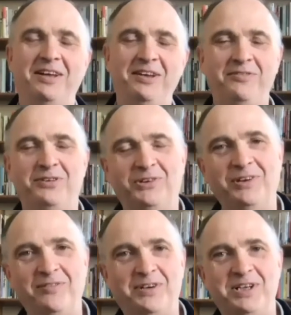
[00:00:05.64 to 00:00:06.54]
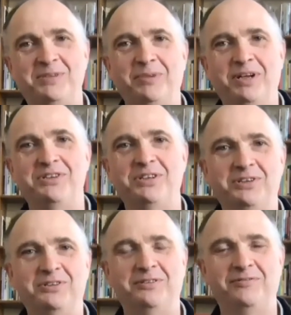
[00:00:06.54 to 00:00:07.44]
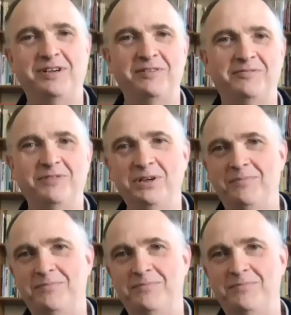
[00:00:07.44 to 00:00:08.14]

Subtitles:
you for inviting me into your front room